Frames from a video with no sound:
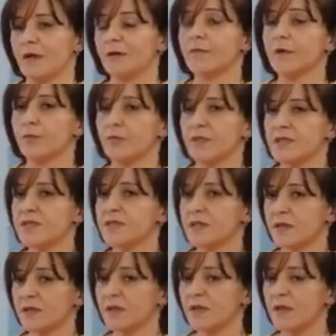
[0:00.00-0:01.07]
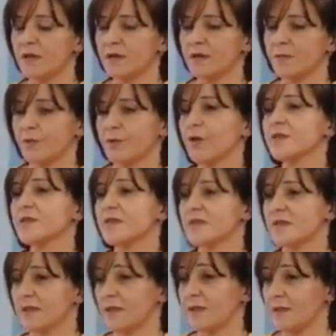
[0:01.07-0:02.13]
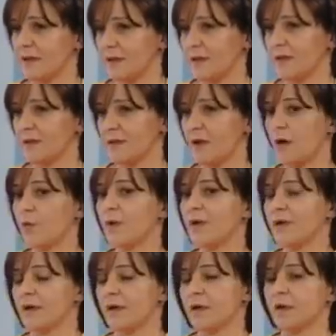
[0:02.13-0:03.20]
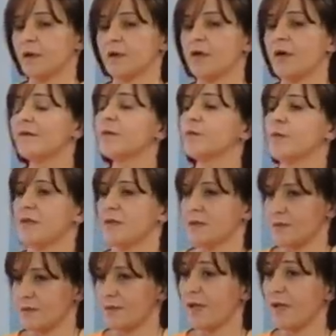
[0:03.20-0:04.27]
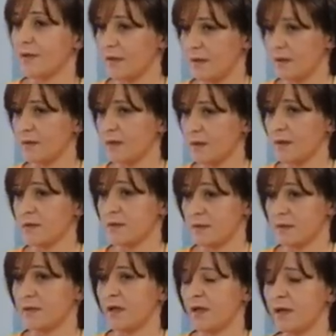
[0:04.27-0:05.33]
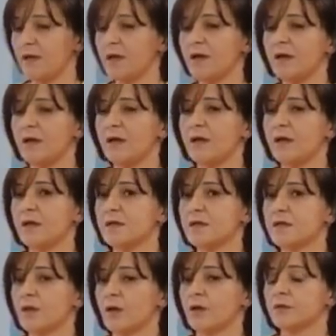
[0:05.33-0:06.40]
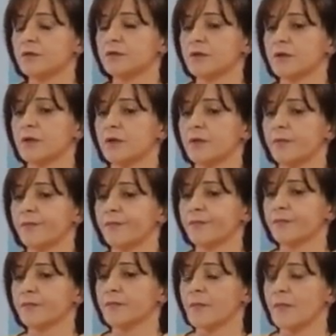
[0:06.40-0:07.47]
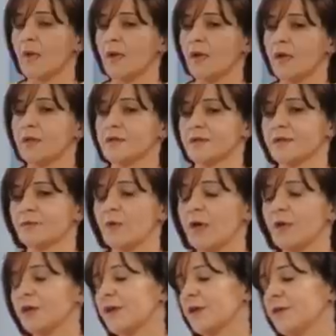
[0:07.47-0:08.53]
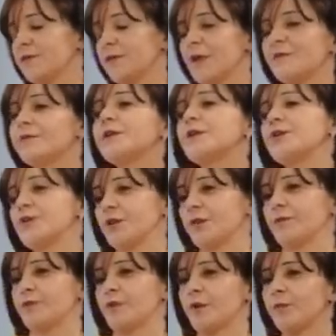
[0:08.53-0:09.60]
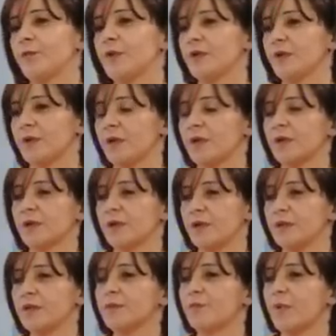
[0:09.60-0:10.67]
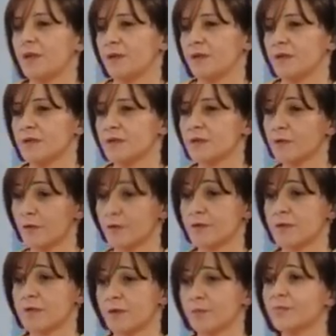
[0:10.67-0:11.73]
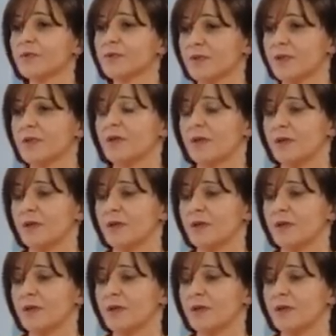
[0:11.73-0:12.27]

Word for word: ever, but still the process that the, uh, our uh, government is taking us today is not um, it's very kind of diverging from the mm -hmm. uh, independence the concept, concept. Right.